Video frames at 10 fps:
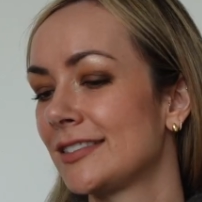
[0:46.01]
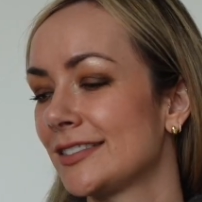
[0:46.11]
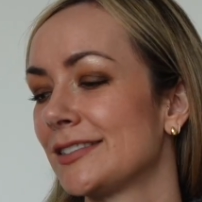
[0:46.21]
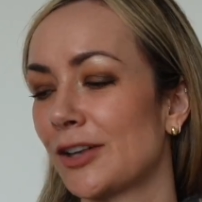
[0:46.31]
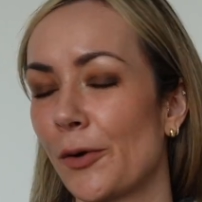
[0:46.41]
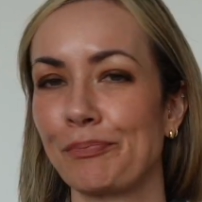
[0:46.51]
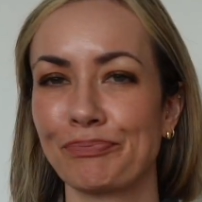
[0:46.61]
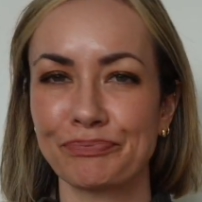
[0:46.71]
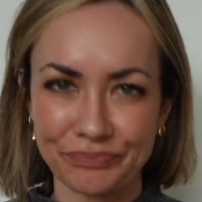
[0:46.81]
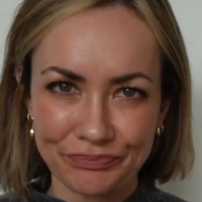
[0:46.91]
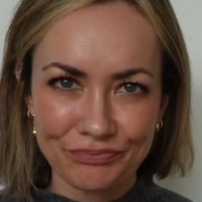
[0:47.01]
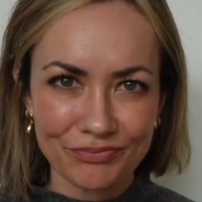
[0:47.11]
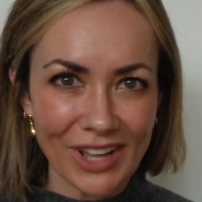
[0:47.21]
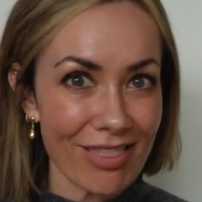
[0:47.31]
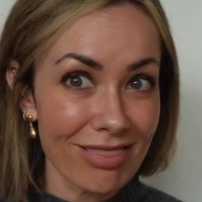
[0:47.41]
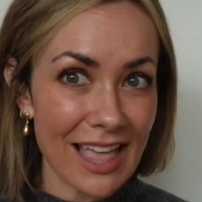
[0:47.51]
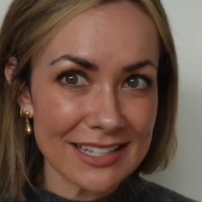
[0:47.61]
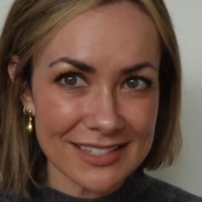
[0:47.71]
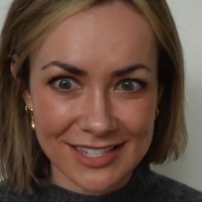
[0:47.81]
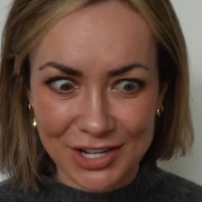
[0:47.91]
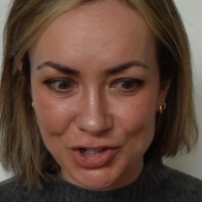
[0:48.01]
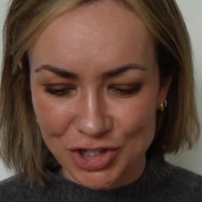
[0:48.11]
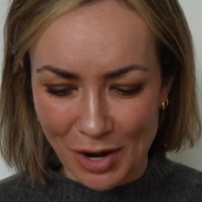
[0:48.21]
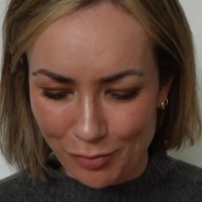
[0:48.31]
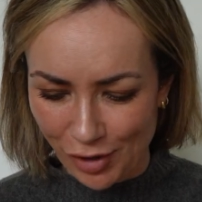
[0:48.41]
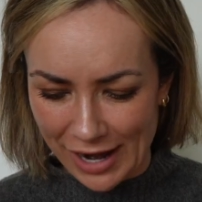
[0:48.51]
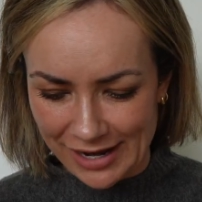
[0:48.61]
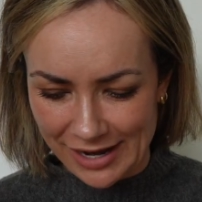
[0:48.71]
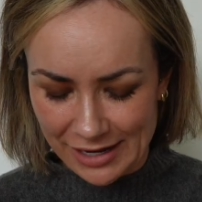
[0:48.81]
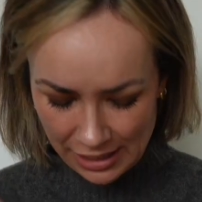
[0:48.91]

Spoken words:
So let's jump right in.